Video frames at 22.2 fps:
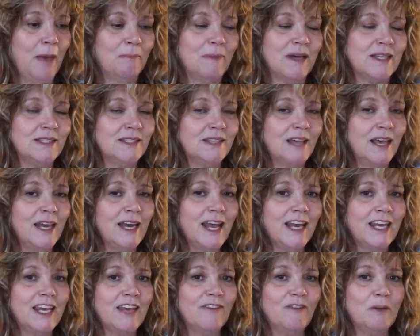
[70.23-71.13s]
My son
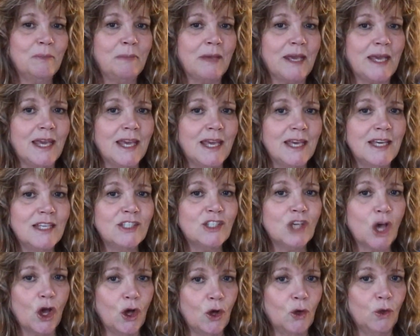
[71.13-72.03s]
had given me
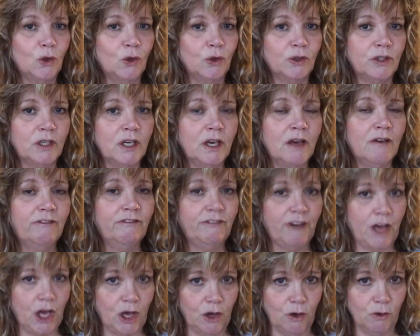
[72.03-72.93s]
his old
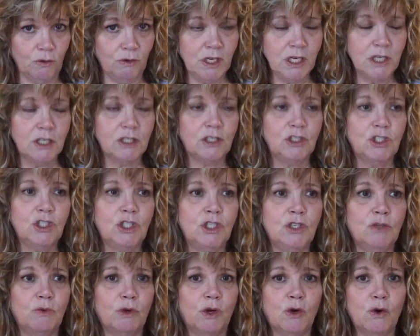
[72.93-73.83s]
phone
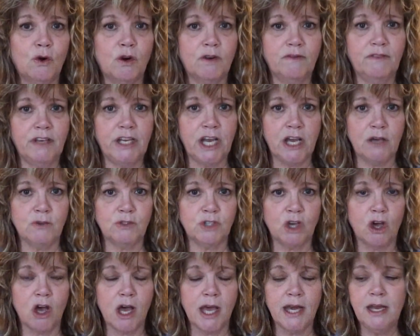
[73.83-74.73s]
to record videos
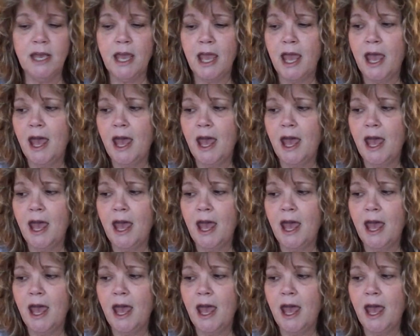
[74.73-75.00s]
on,